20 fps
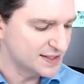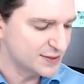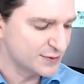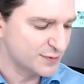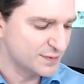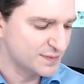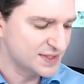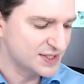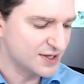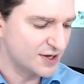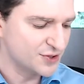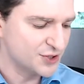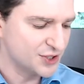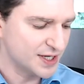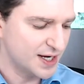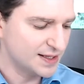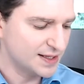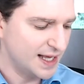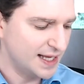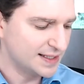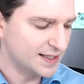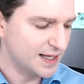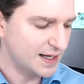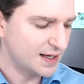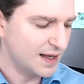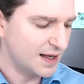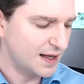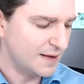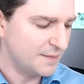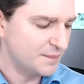from
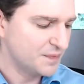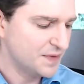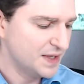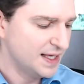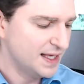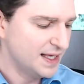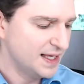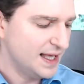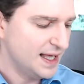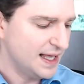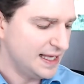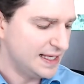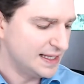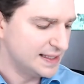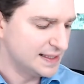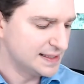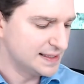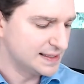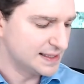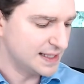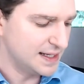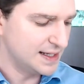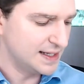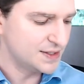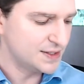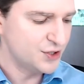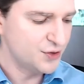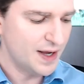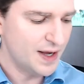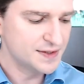StarTrekOnline.com, is
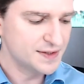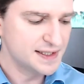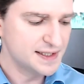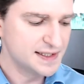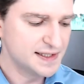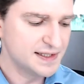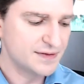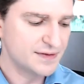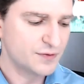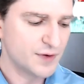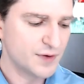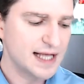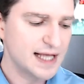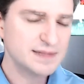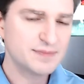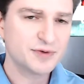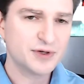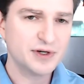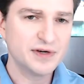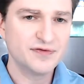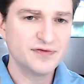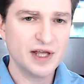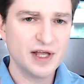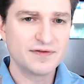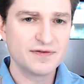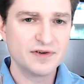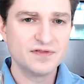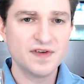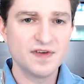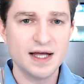2 ounces of
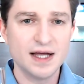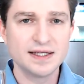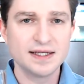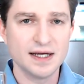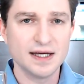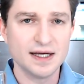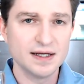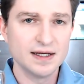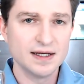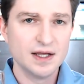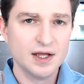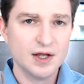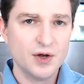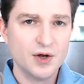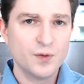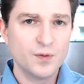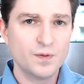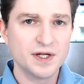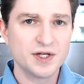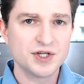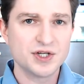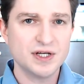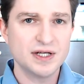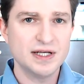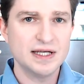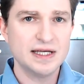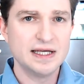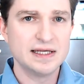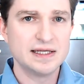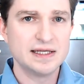raspberry-flavored vodka, which
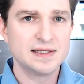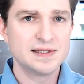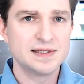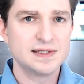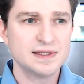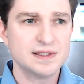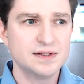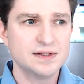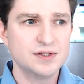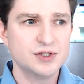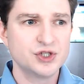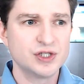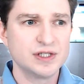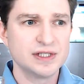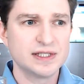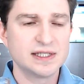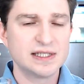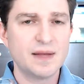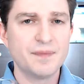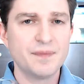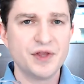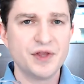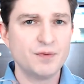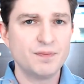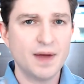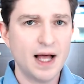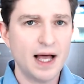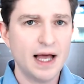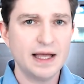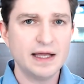is just something you
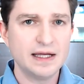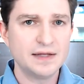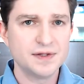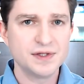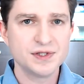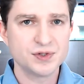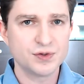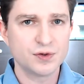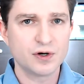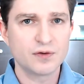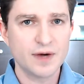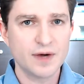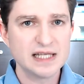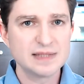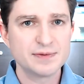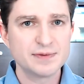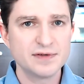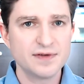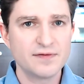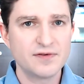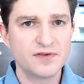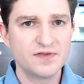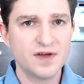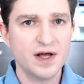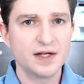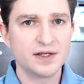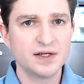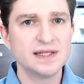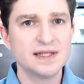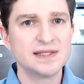buy in the store. Raspberry-flavored
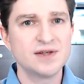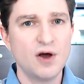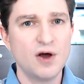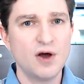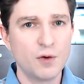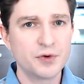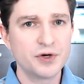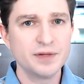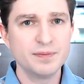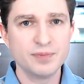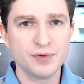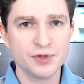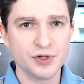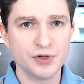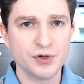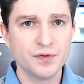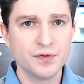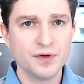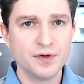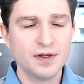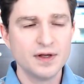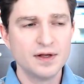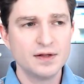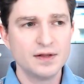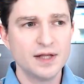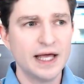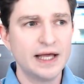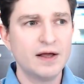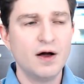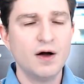vodka, it's already blue.
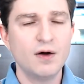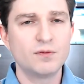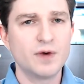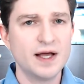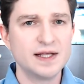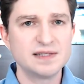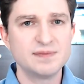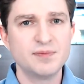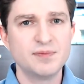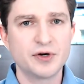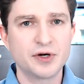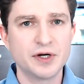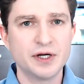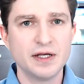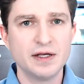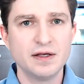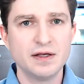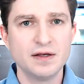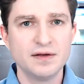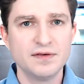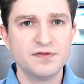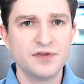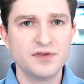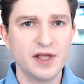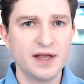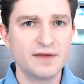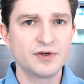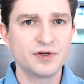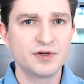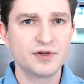Like all
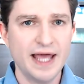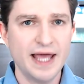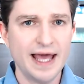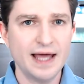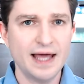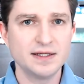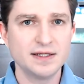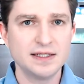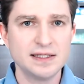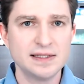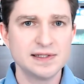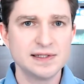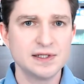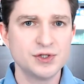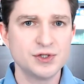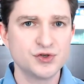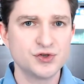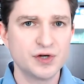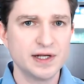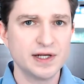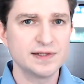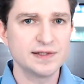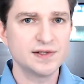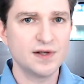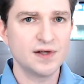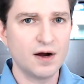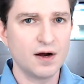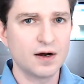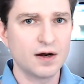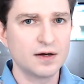raspberry-flavored candies and drinks
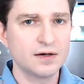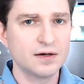are